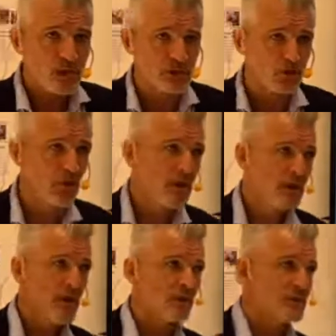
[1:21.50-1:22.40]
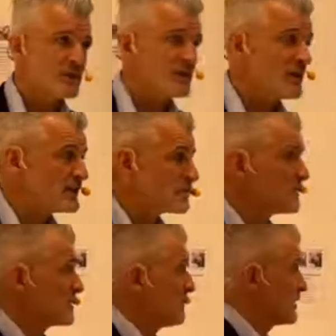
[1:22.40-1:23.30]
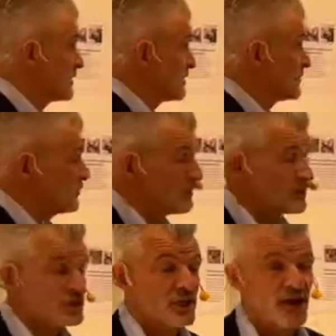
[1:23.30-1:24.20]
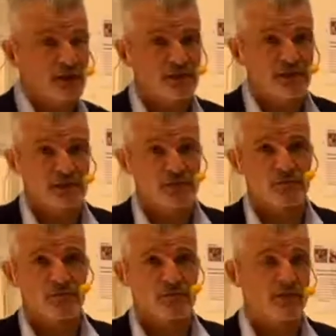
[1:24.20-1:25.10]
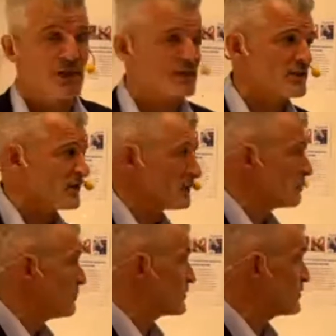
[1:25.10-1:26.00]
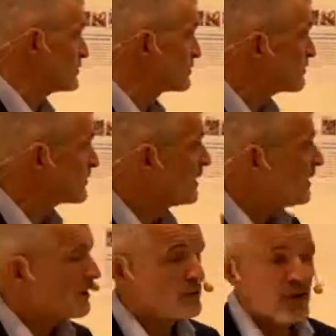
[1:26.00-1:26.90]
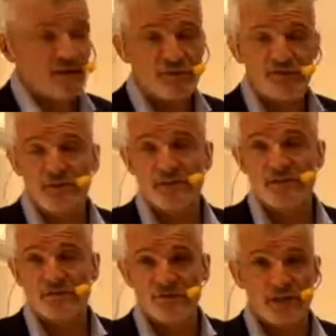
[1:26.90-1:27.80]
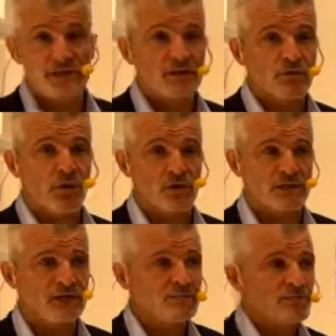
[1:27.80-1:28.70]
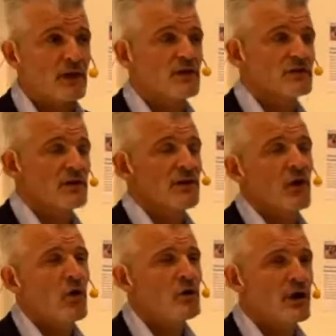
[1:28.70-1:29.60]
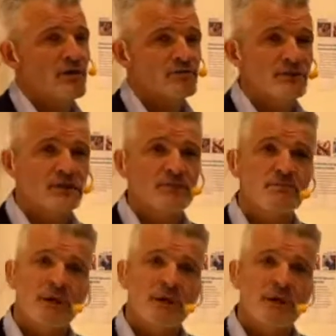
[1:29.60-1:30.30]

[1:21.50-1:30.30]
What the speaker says: So, if we think specifically around our challenges with plastic disposables, we have to find the right quality, as on average,